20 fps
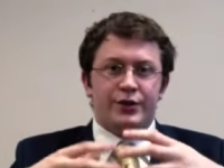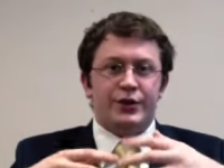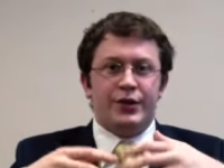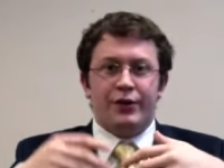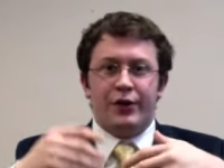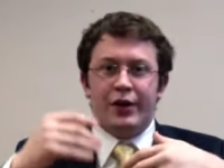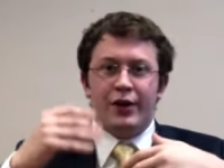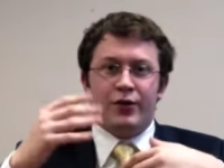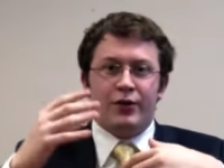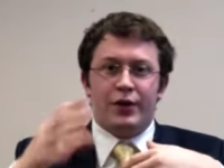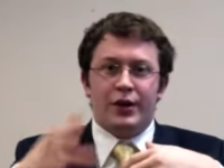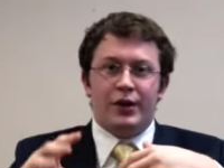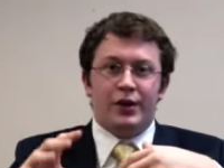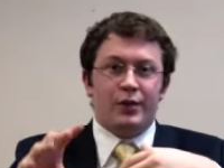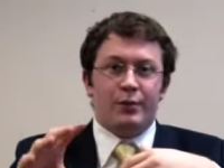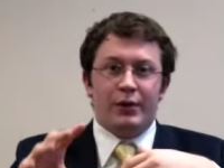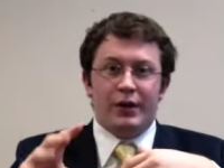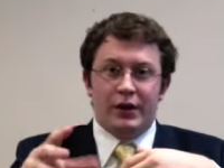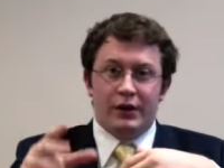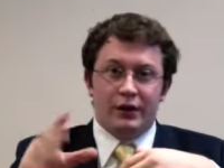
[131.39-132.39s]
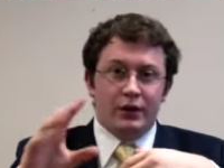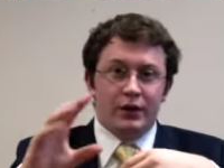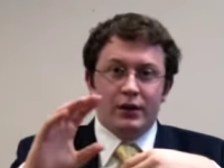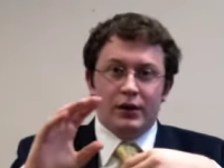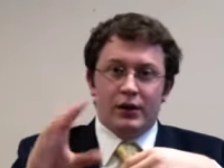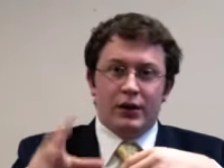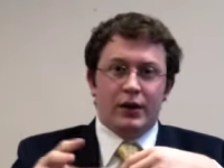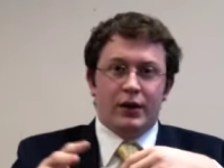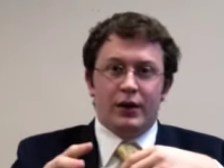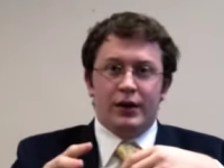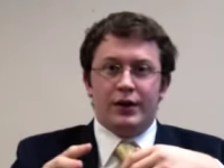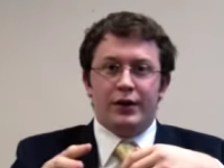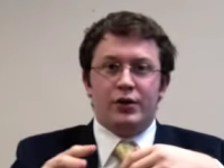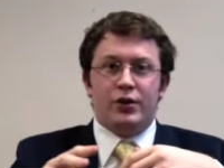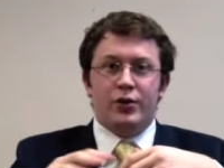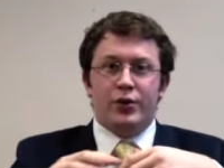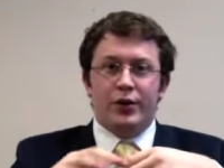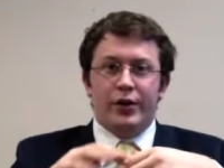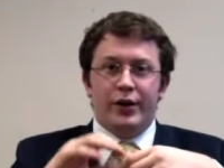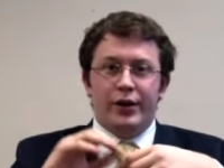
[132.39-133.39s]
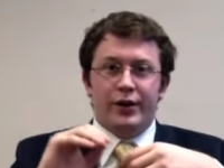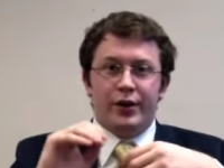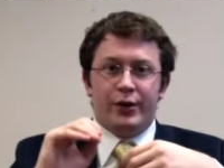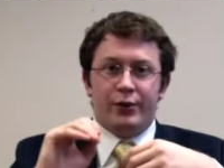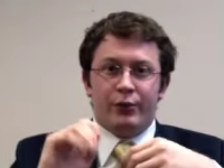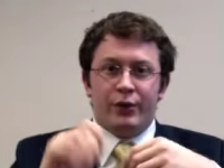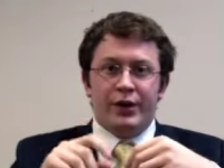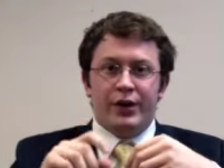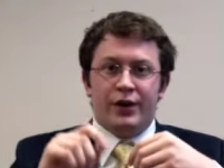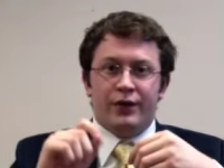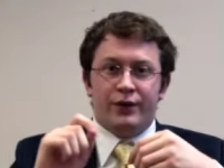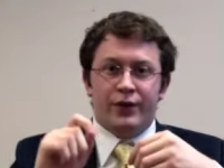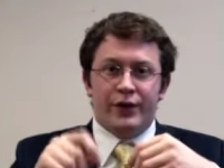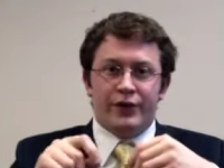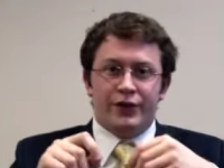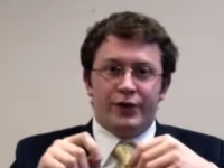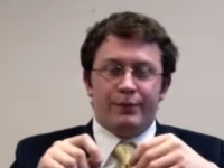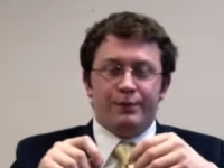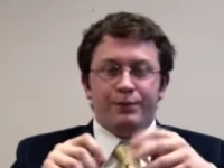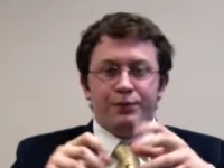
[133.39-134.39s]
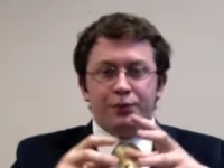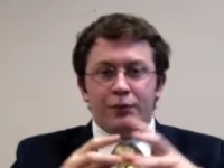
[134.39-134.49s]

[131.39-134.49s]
so they don't need to be included in a written division.